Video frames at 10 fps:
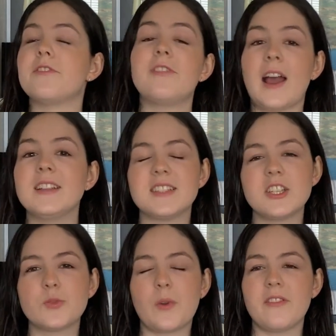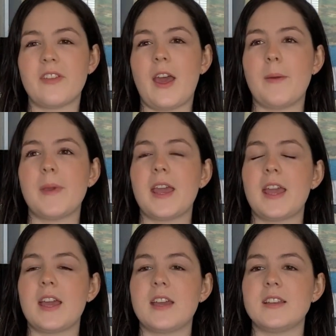finds each one of them
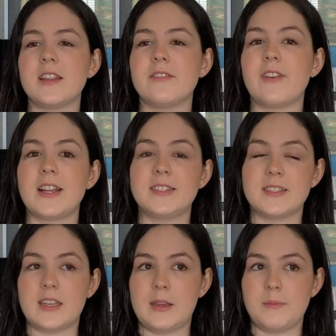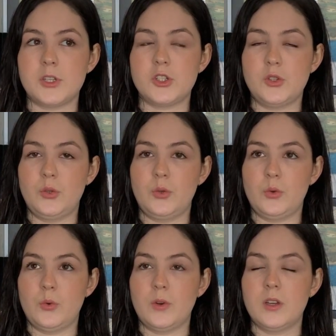and invites them
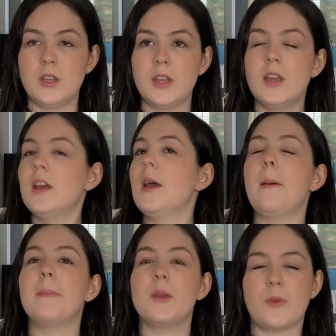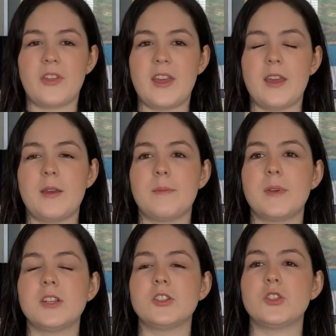to meet with him
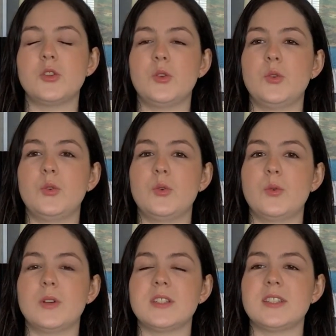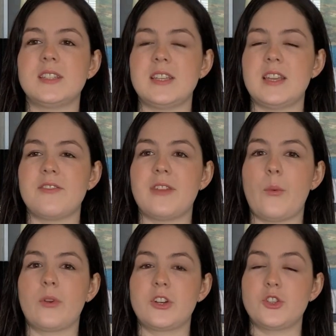to see if they
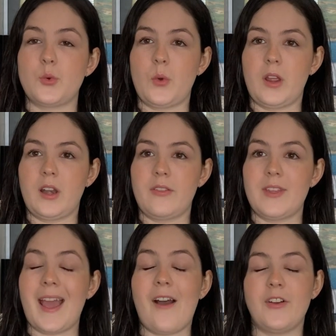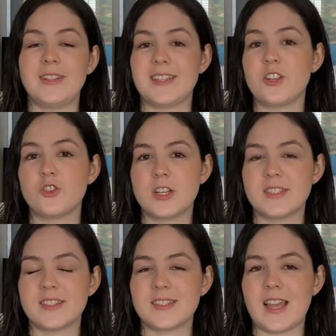want to join the Alexandrian
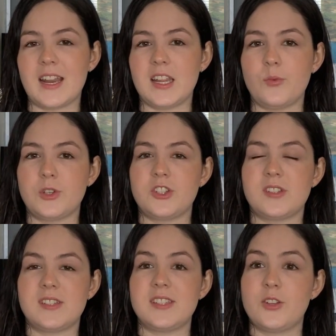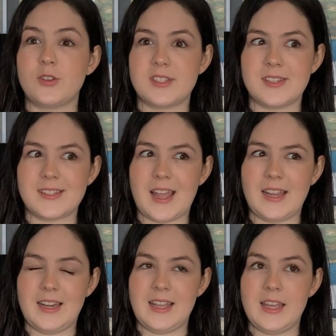Society, which is a secret
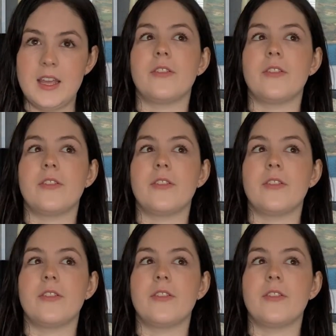society